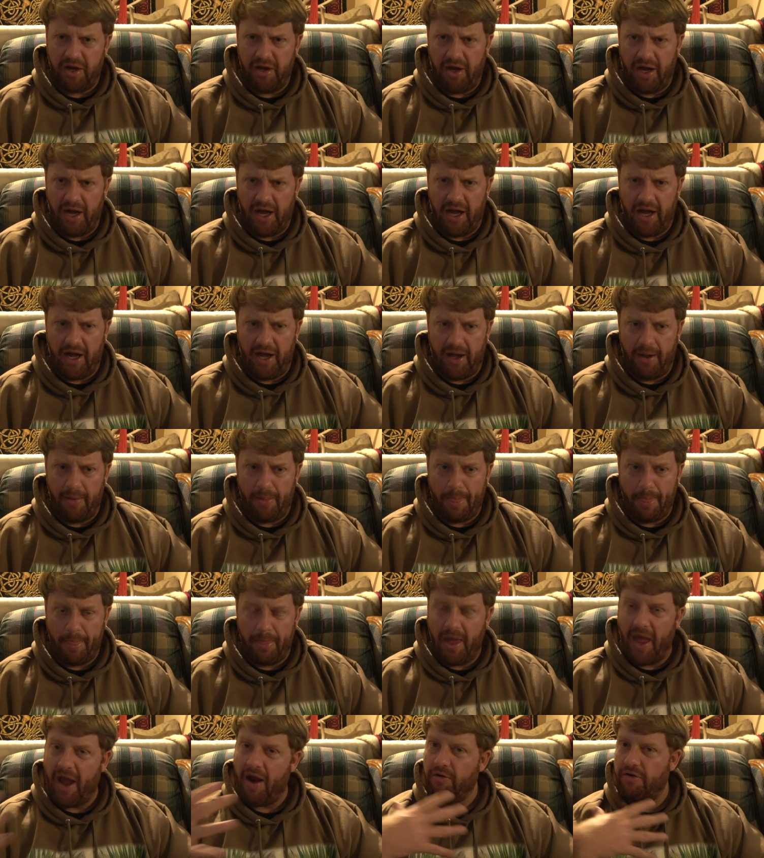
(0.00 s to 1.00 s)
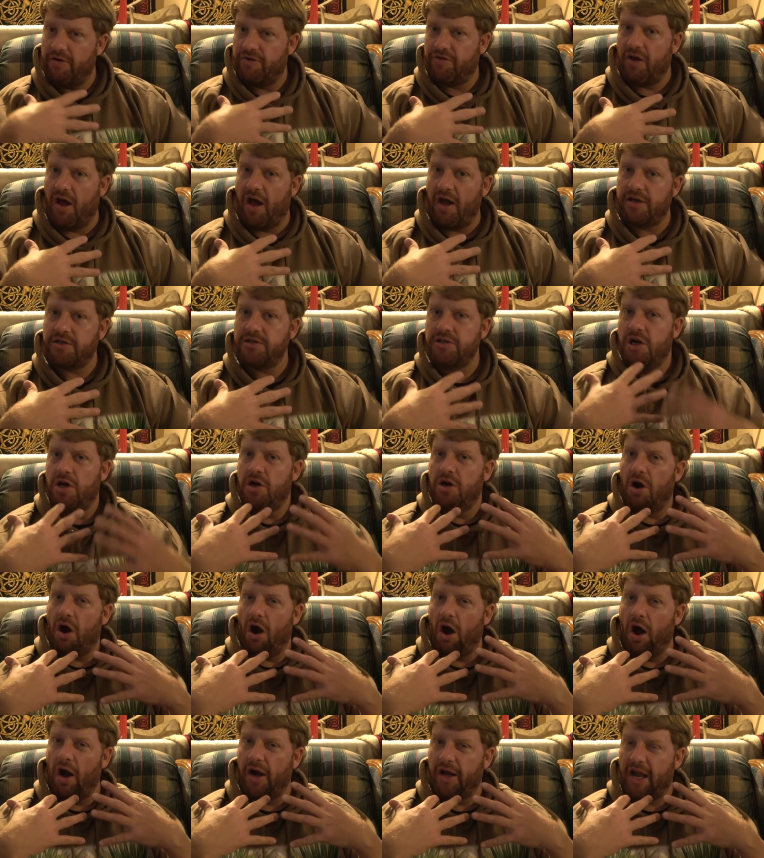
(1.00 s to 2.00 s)
Harris hawks,
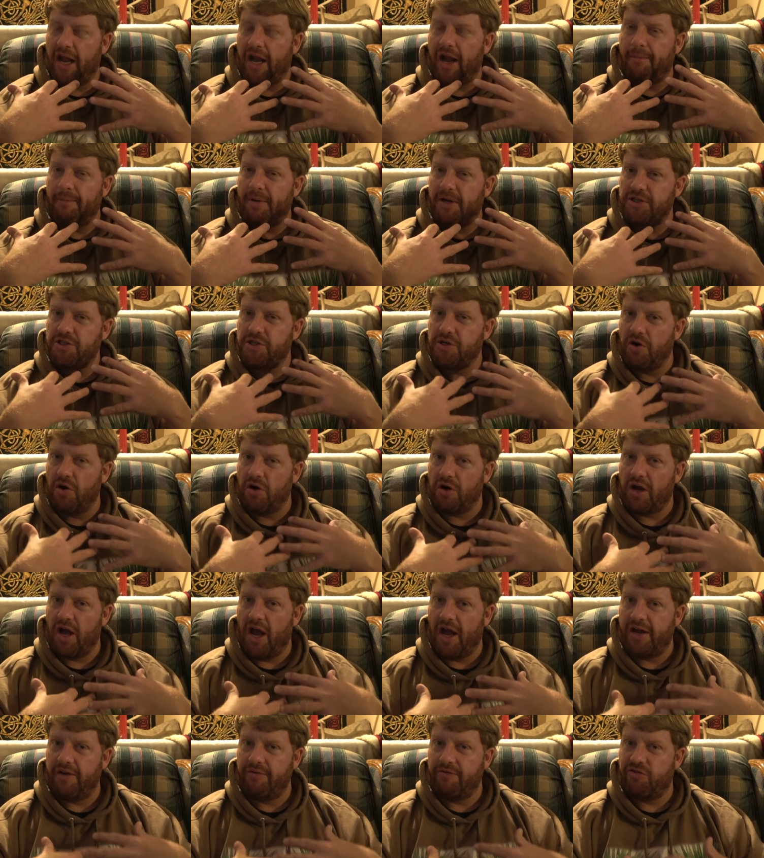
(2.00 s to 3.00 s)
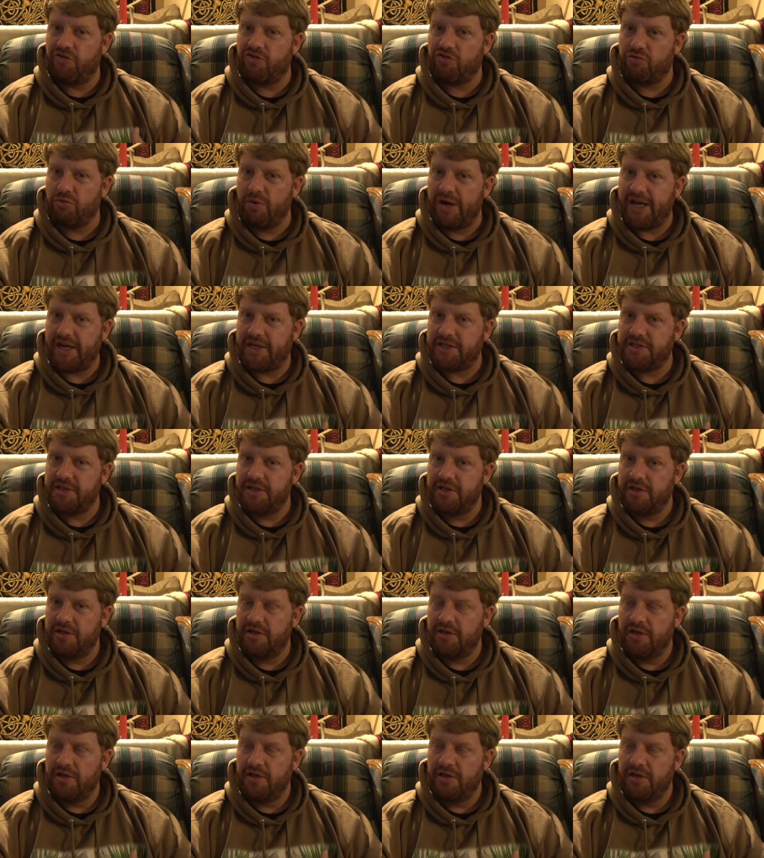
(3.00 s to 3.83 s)
again, I mentioned, are kind of streaked,